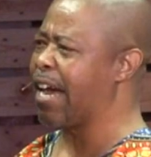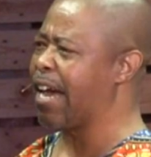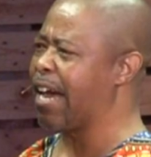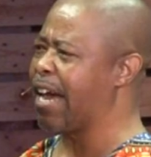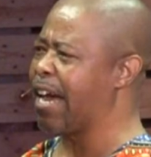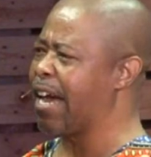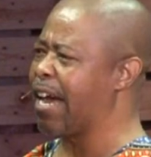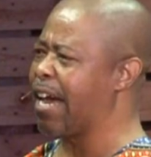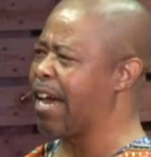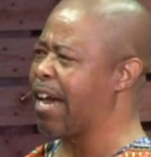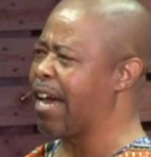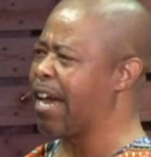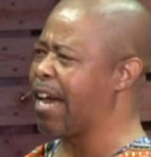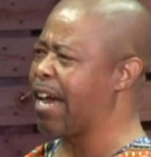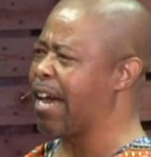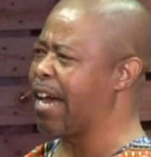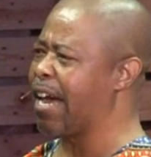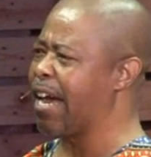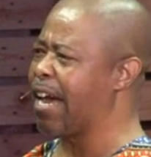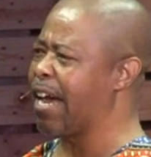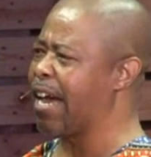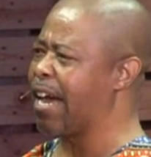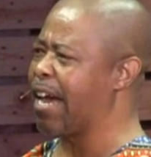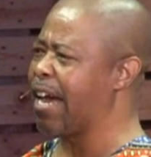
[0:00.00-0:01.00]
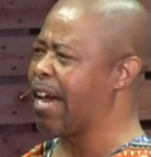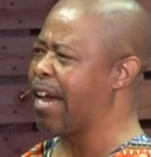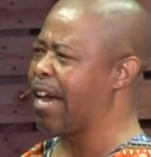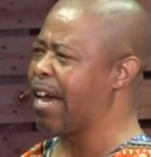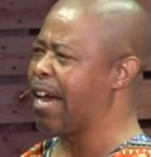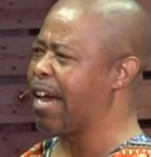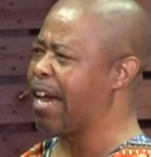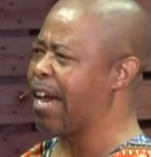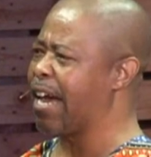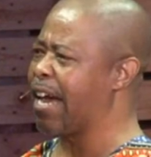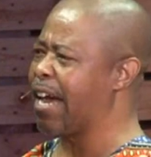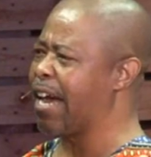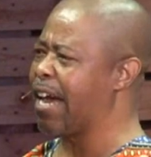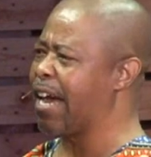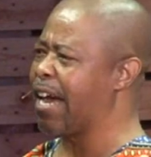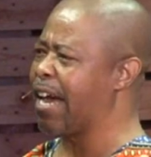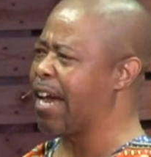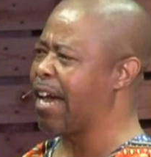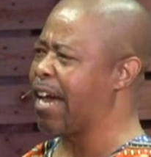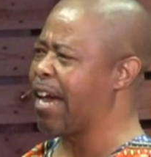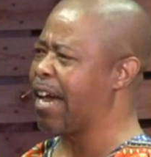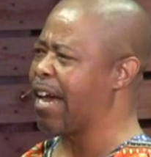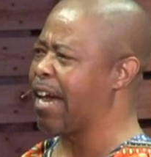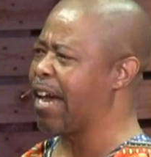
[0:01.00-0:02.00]

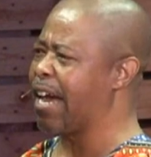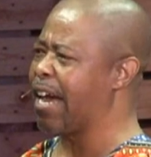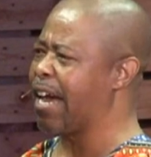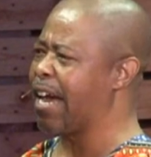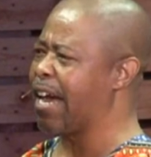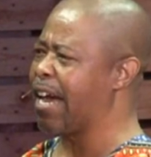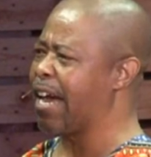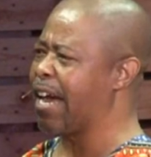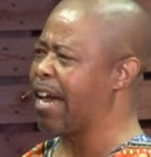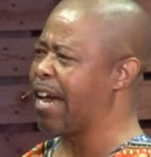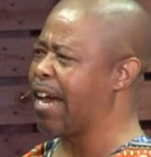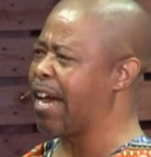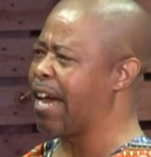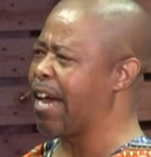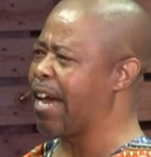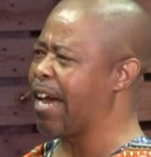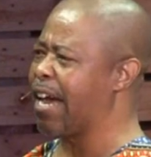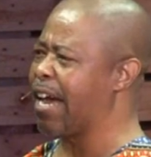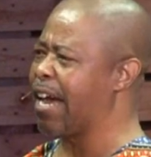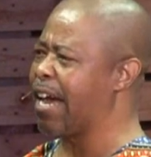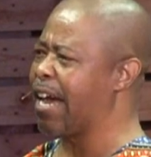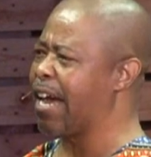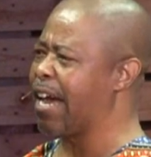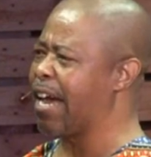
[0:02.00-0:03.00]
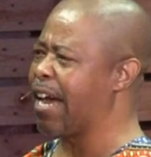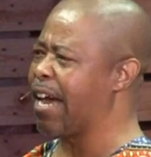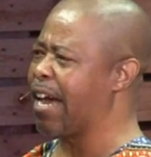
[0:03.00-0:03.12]
Nothing is said.